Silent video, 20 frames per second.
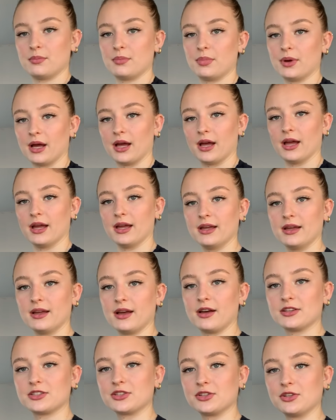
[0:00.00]
but
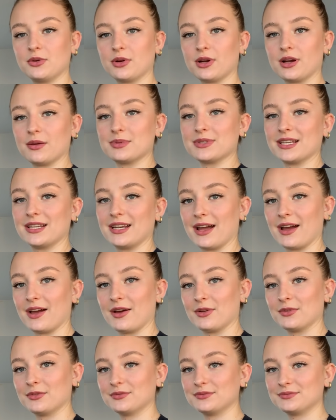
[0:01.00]
I'll show you her upside
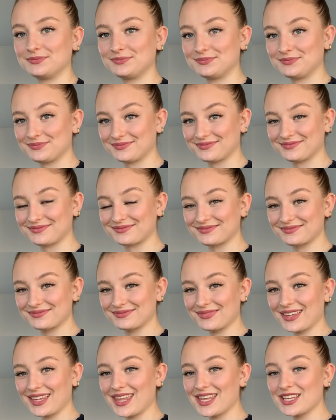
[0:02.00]
down.
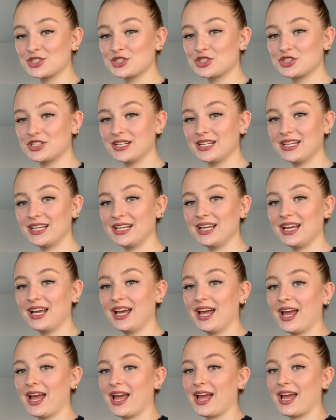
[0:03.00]
She
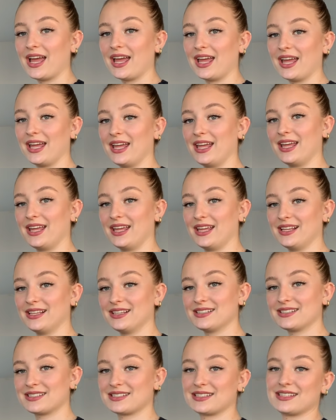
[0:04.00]

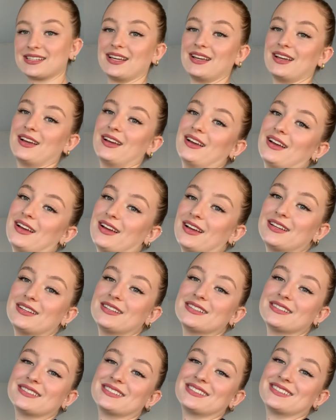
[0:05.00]
is
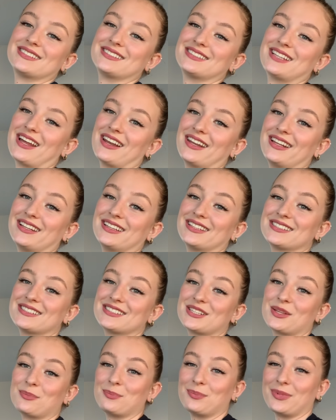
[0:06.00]
stunning. This
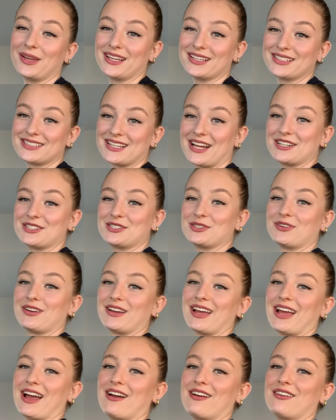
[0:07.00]
is the biggest tattoo I
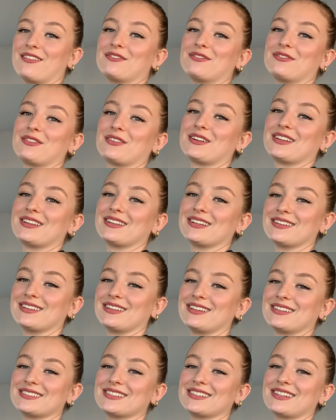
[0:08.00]
have,
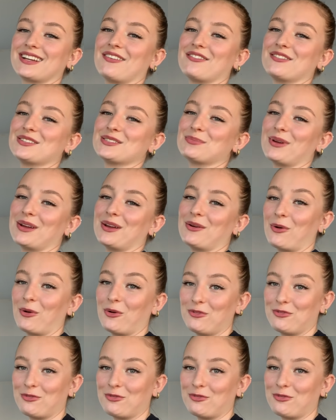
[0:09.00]
clearly because it covers my whole